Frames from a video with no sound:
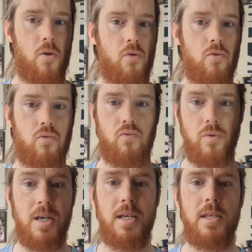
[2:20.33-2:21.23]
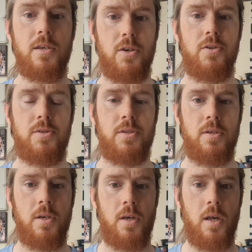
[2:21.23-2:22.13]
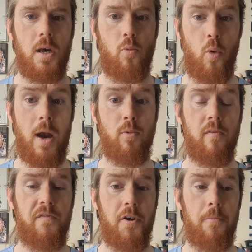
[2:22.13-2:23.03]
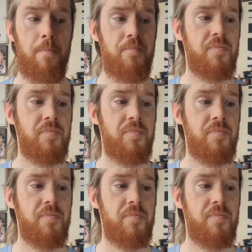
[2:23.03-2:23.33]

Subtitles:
really good werewolf film.